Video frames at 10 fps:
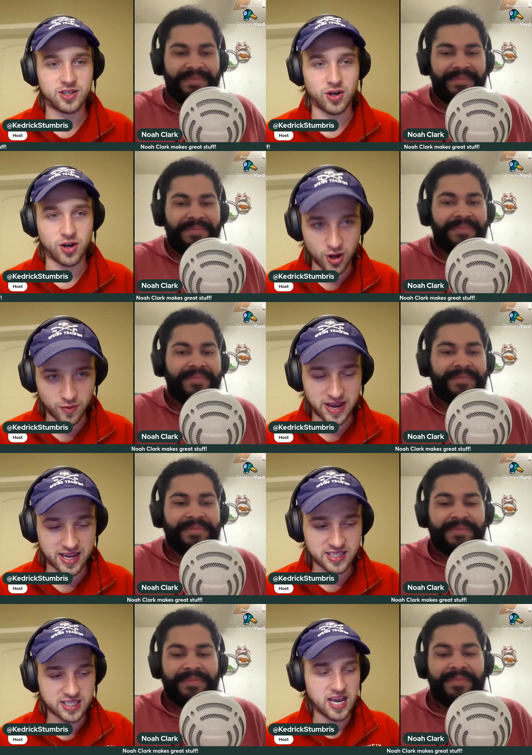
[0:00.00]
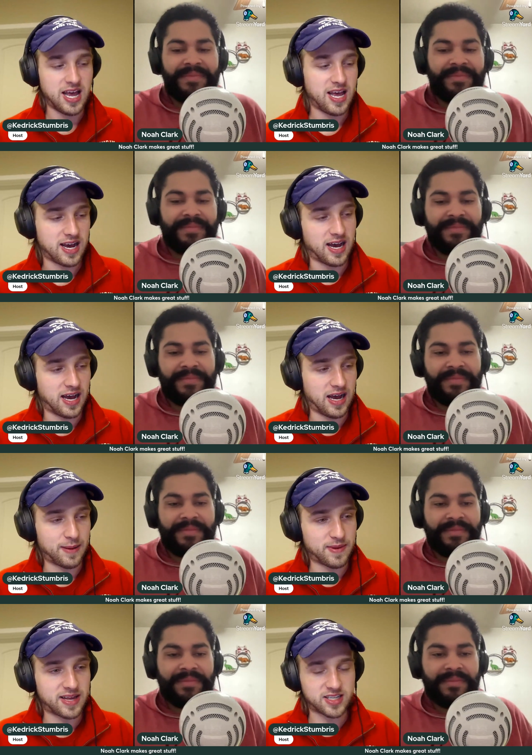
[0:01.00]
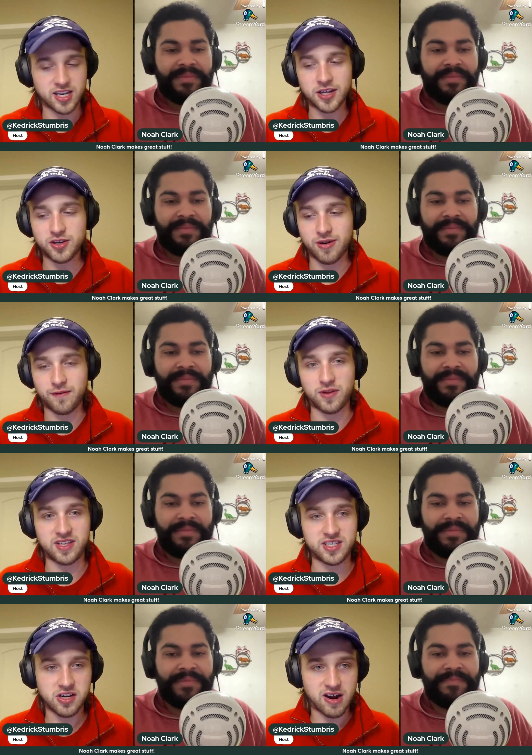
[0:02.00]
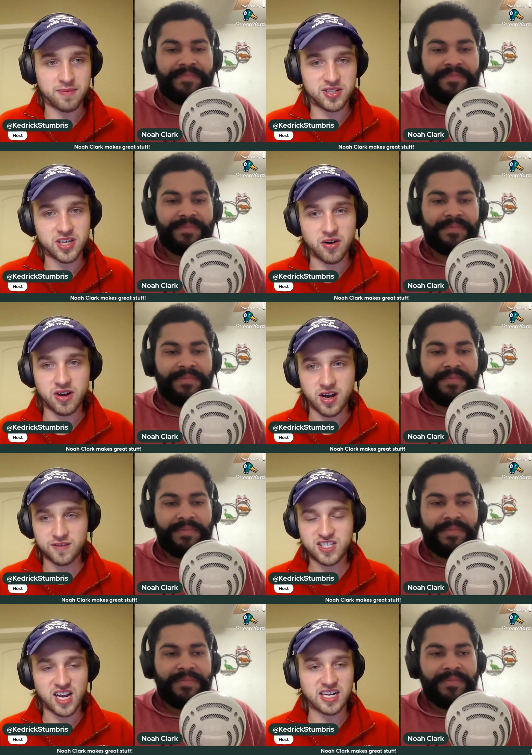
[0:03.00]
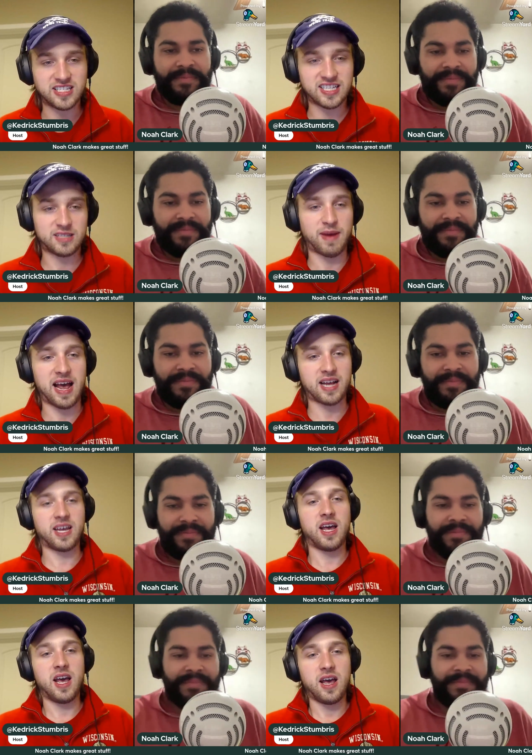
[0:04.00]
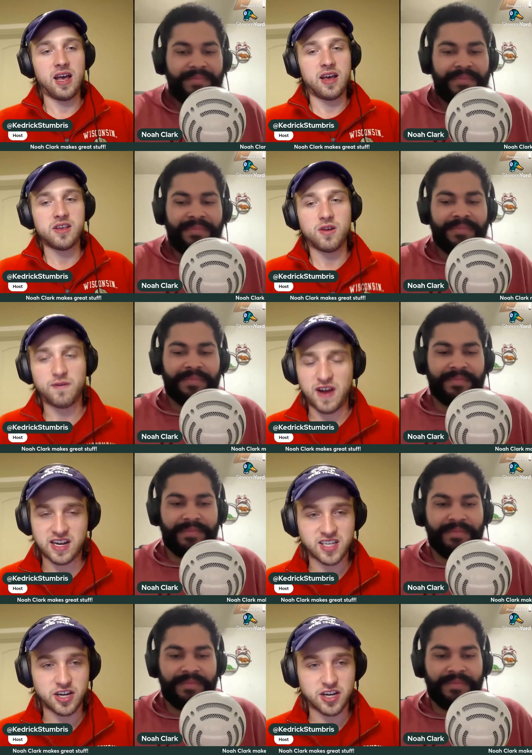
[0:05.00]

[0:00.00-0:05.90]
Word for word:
Speaker 1: as always. Um, that is going to do it for this here episode of Sconnie Six Pack. You can find us